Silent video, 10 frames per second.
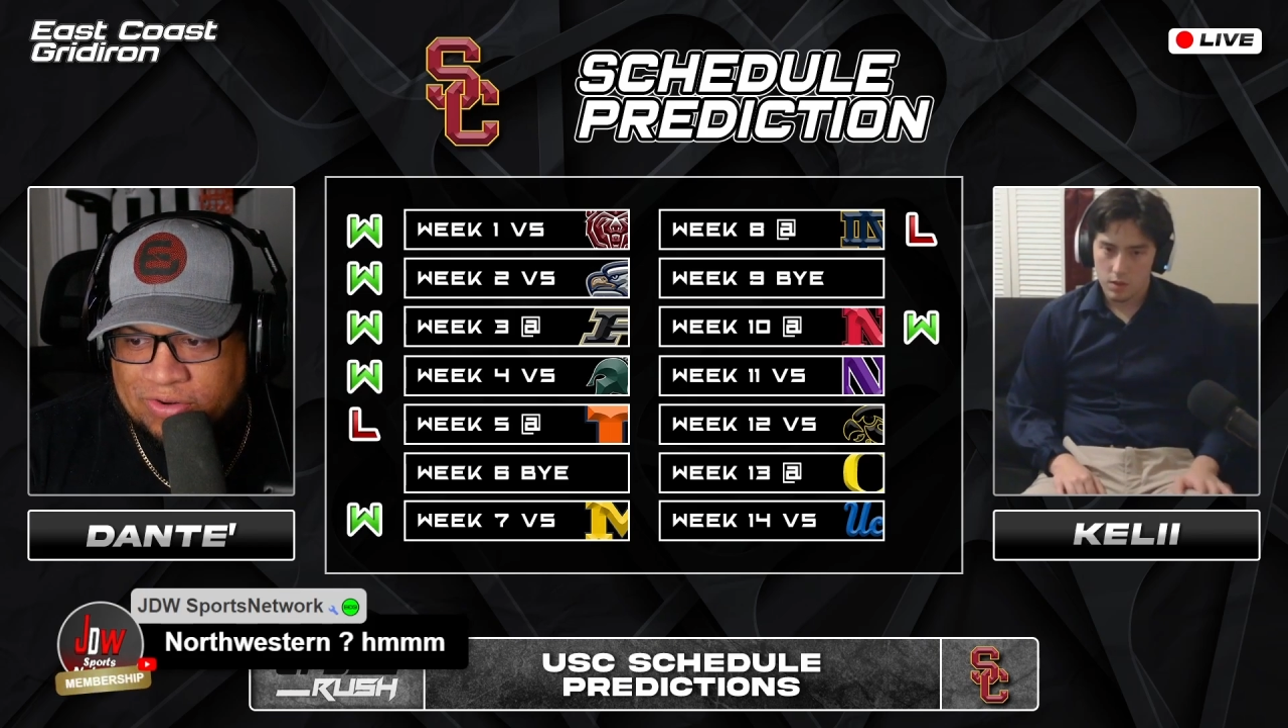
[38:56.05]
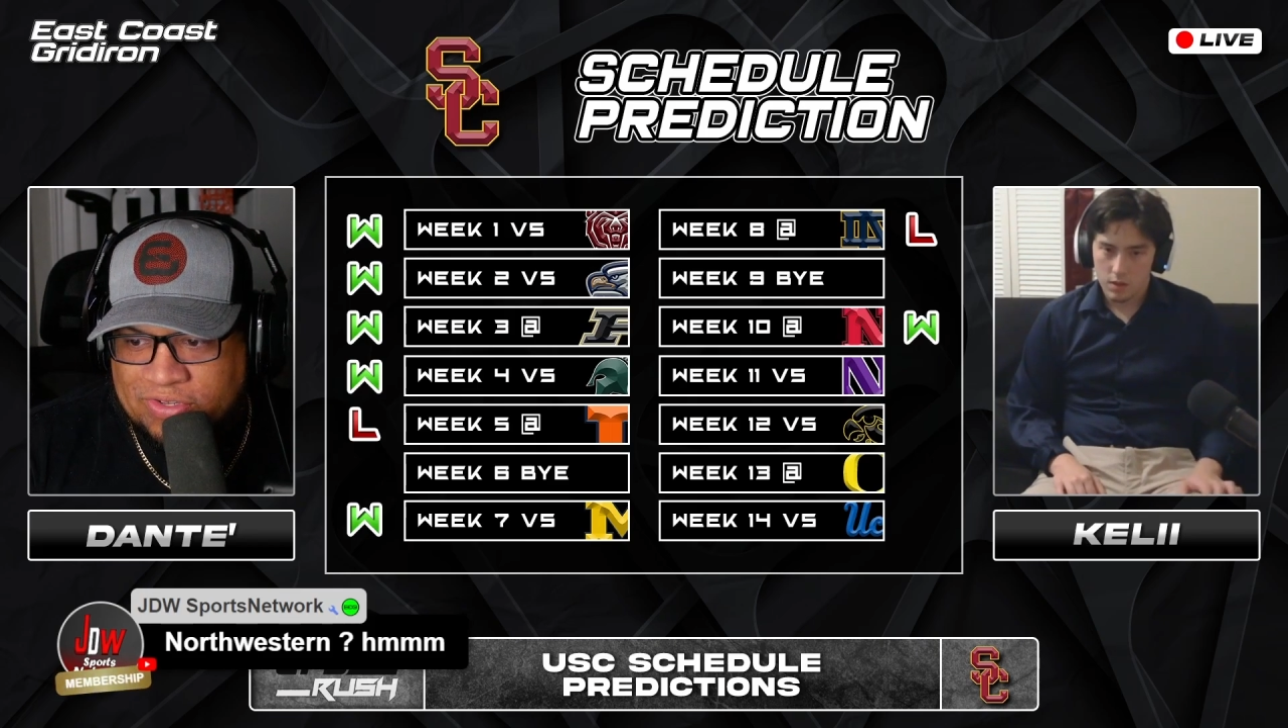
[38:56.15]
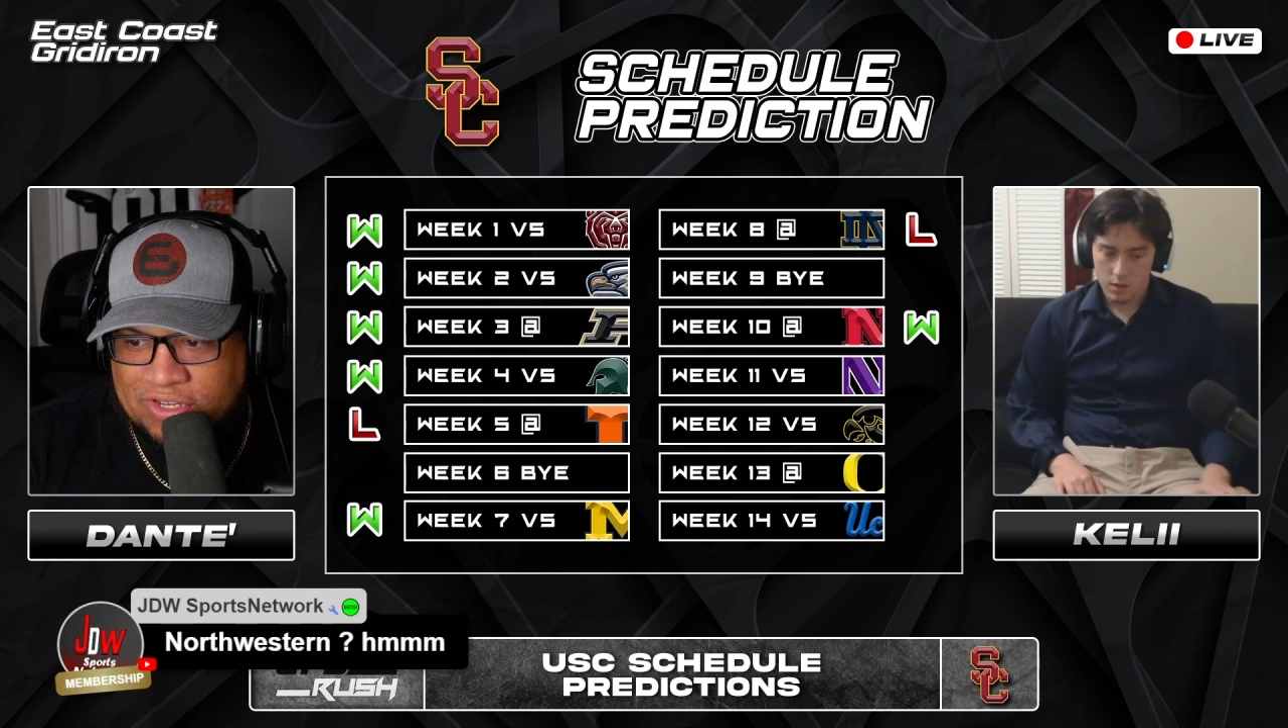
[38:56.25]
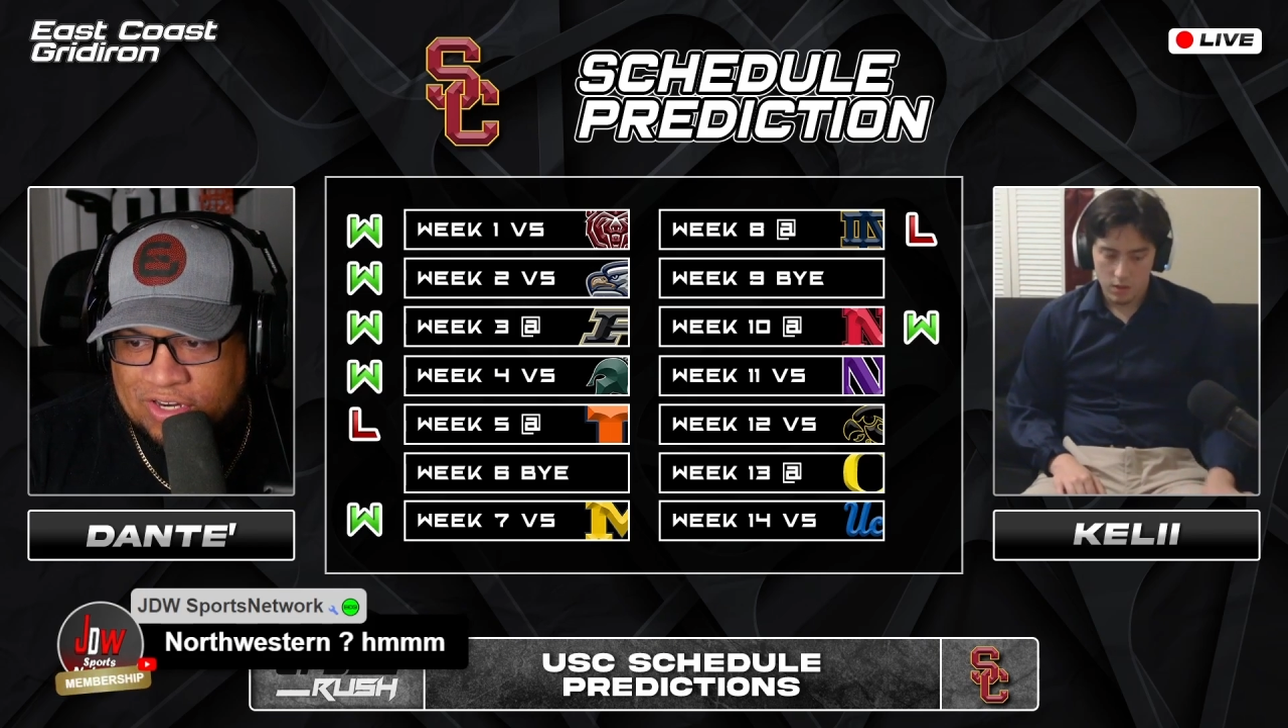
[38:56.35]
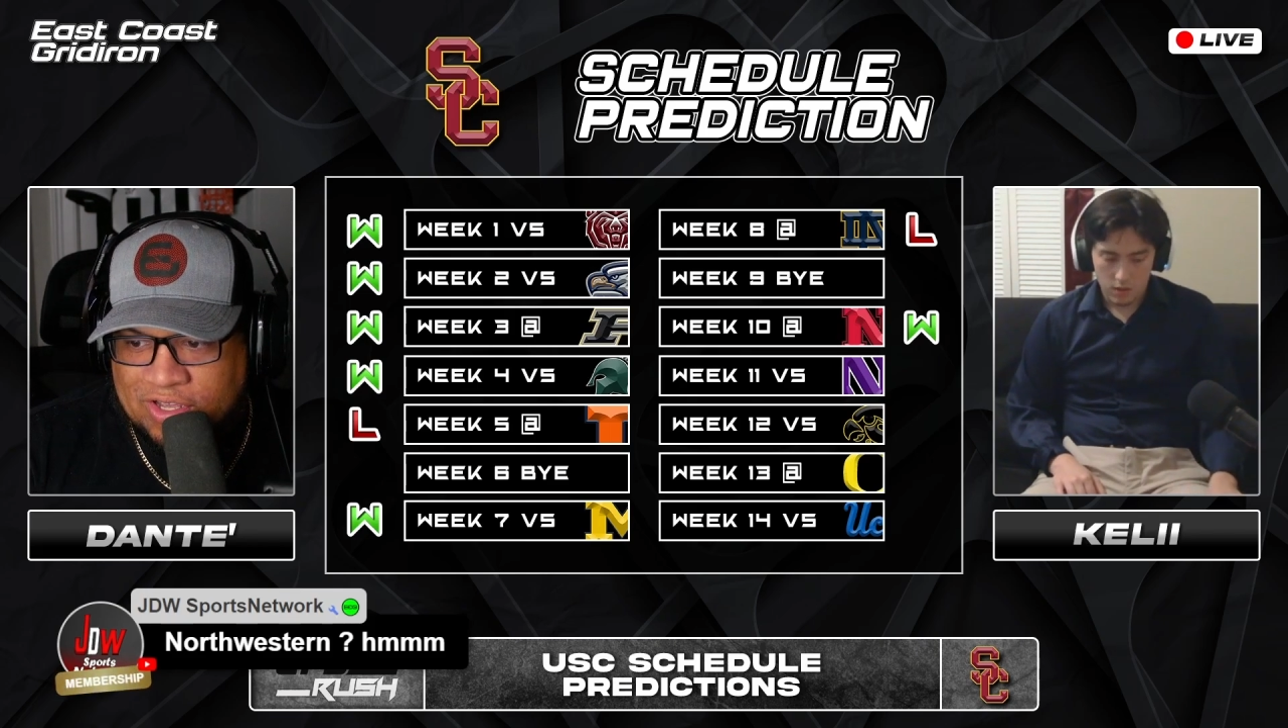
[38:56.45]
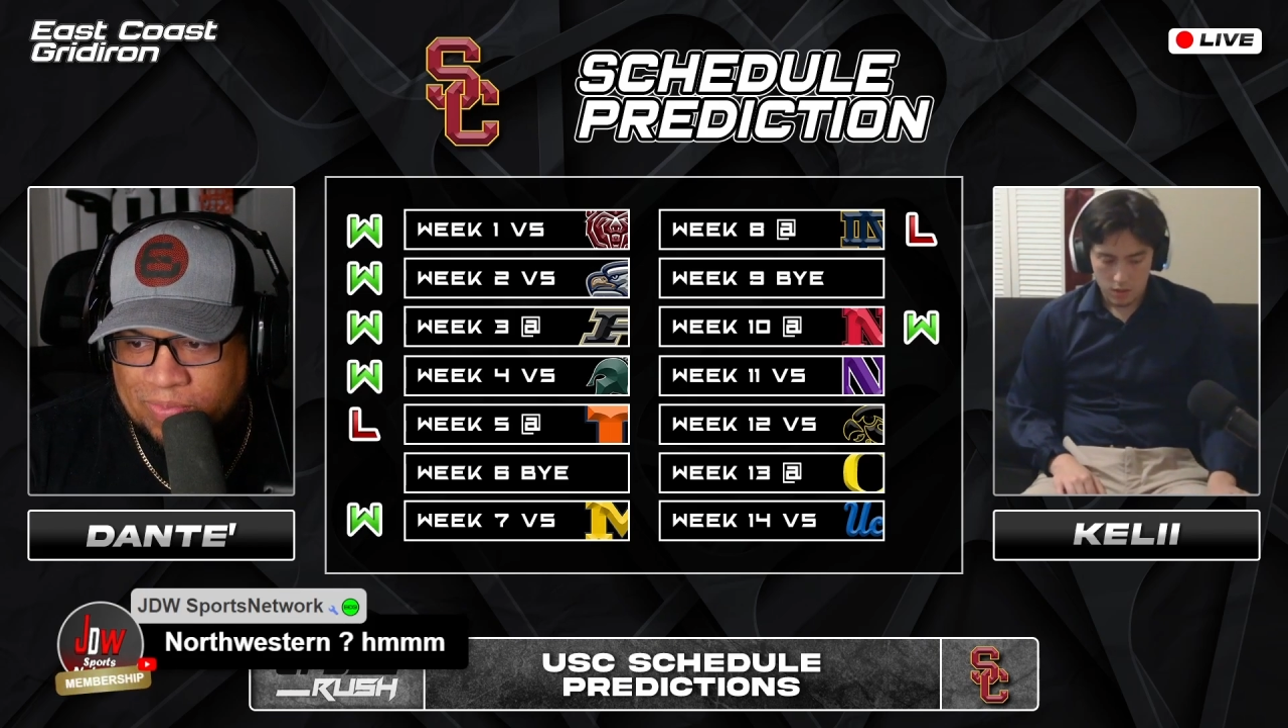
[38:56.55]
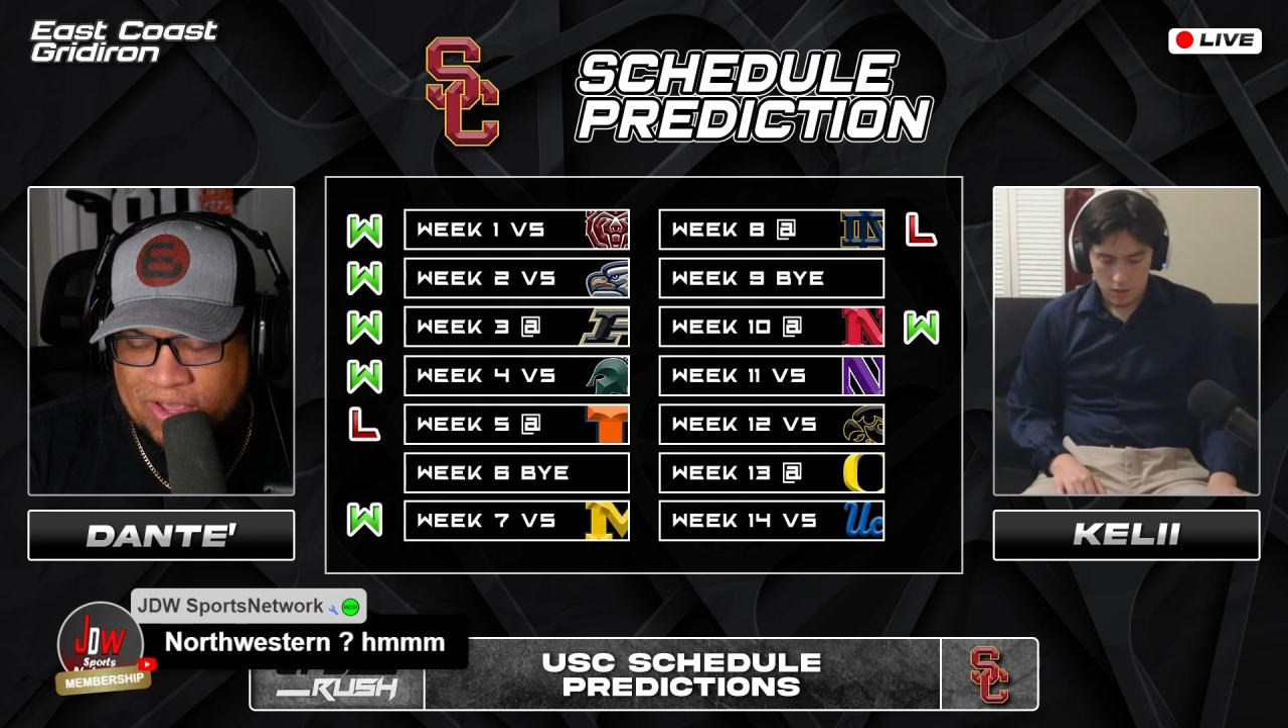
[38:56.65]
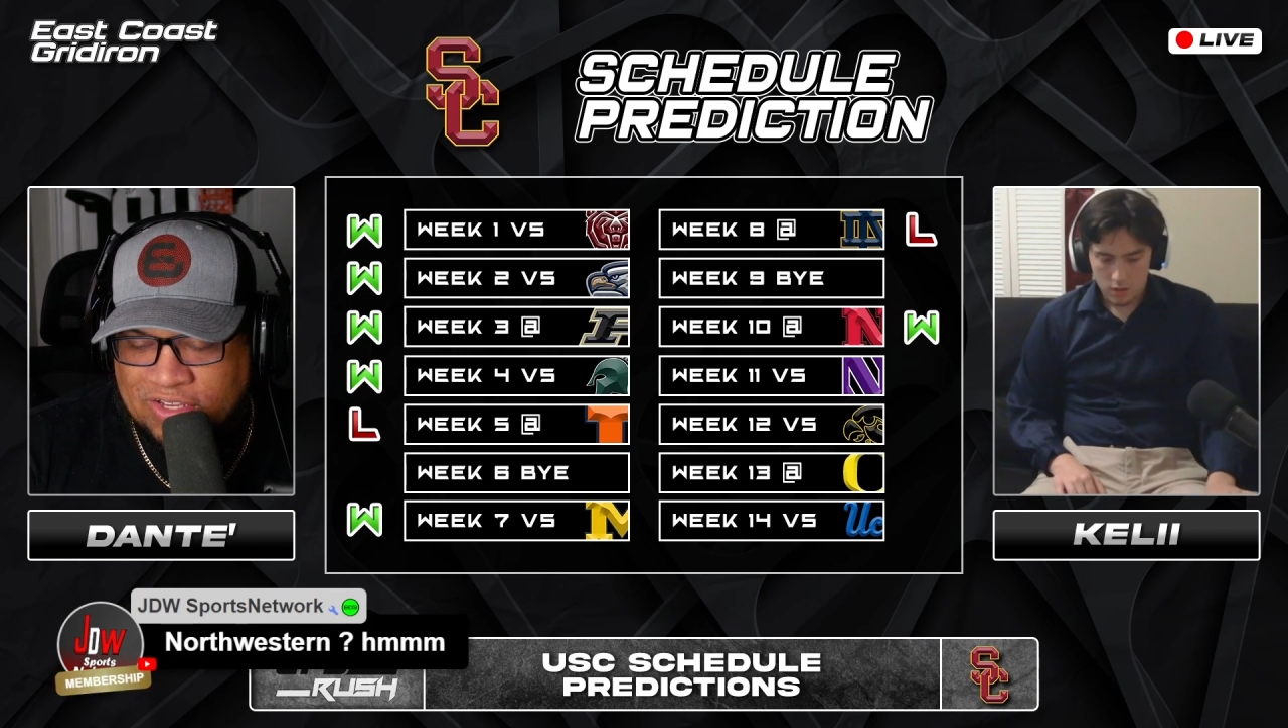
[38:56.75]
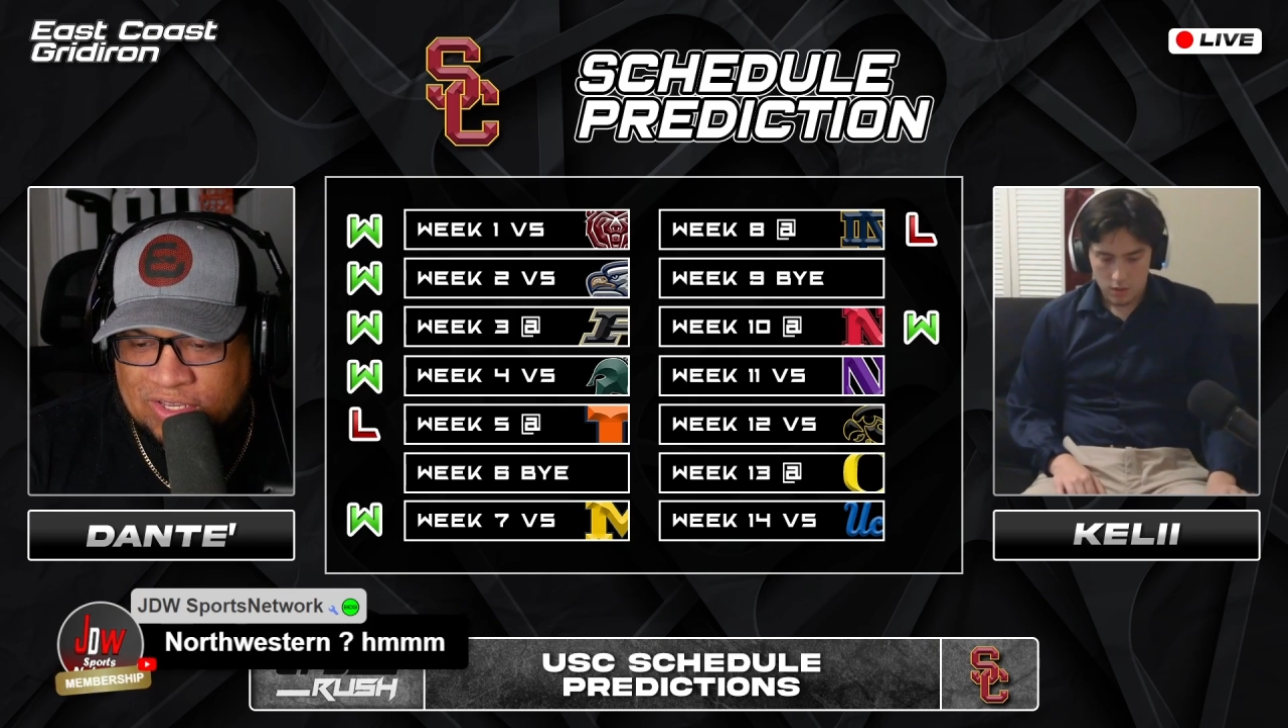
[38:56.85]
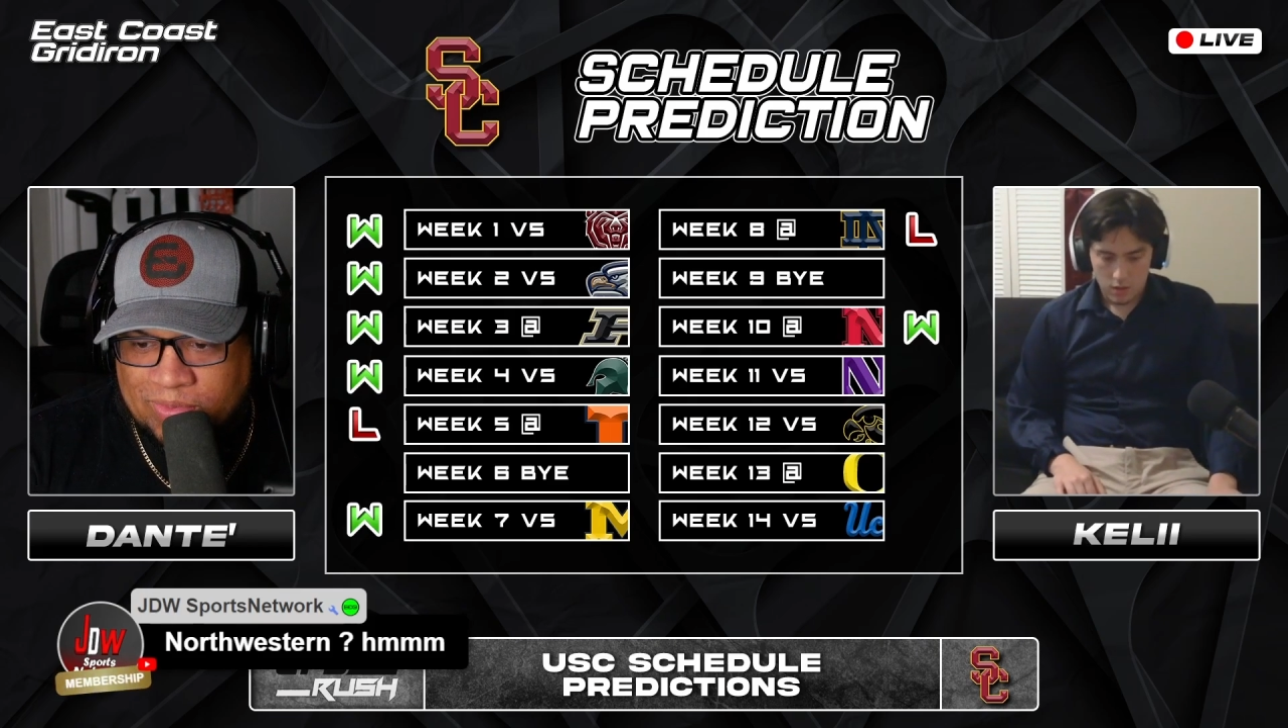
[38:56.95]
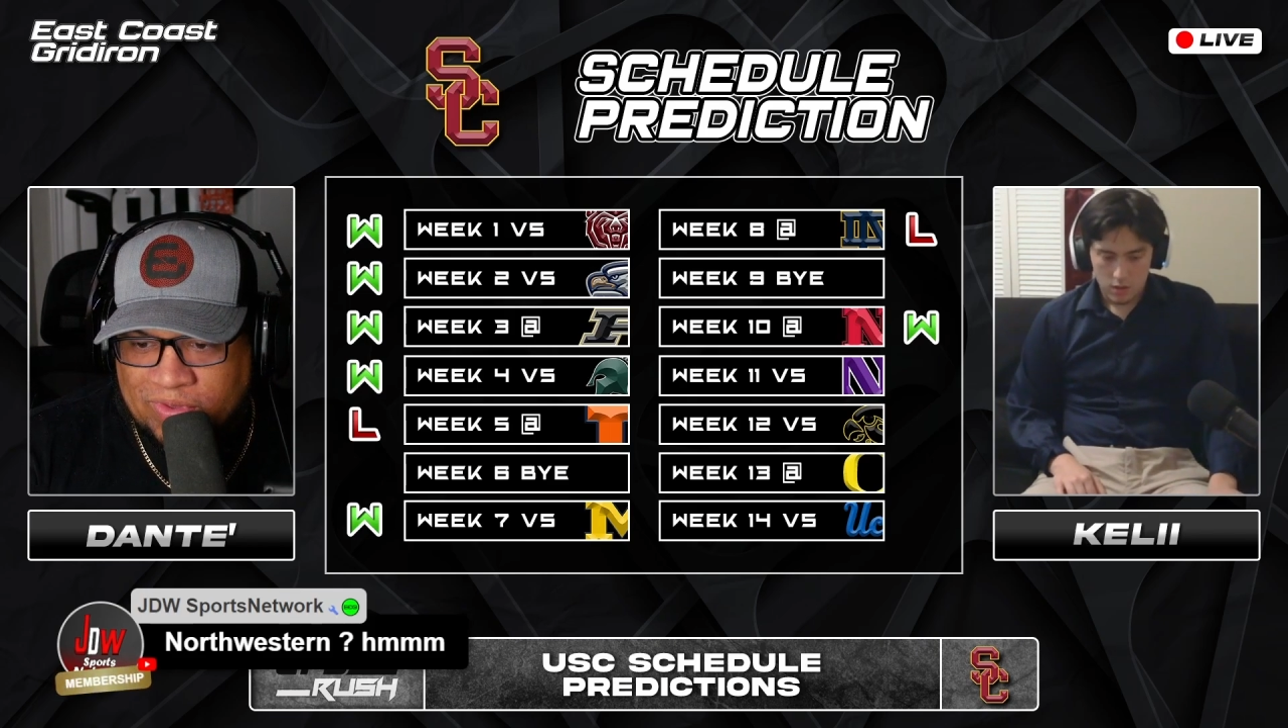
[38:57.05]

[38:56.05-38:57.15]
seating capacity to be